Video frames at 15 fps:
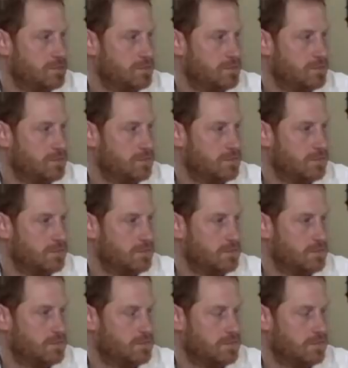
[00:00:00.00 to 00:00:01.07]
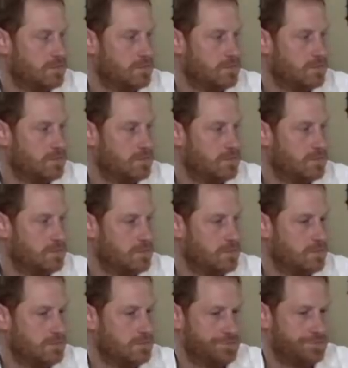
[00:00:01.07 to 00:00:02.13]

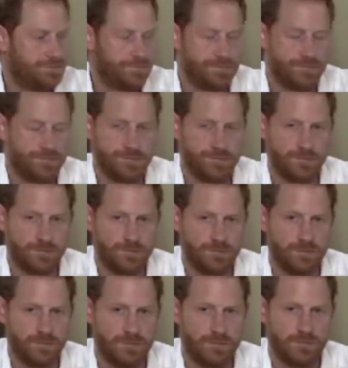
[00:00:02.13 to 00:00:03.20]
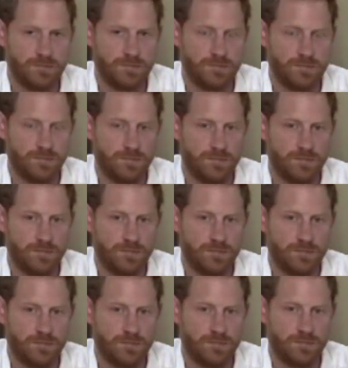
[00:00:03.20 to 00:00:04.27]

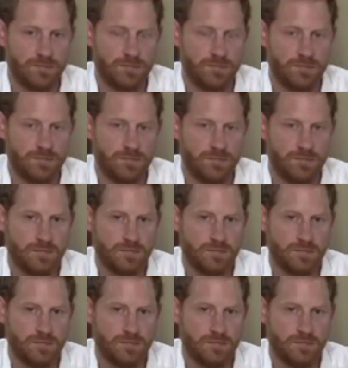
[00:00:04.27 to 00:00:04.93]
No words are spoken by the person on screen.